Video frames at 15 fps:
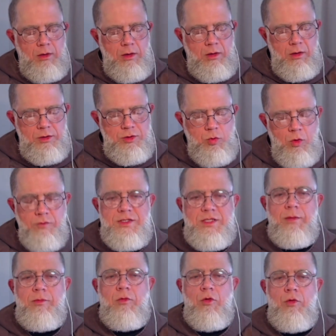
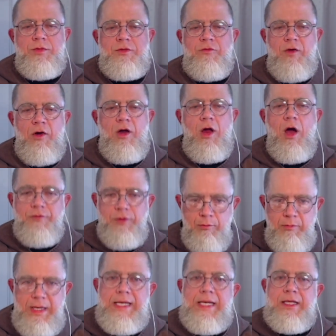12-step groups very often
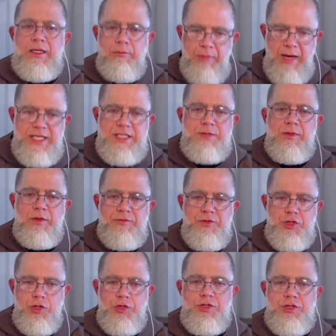meet in the basement of
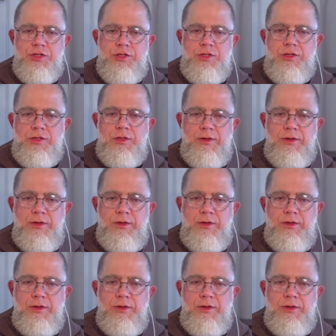churches.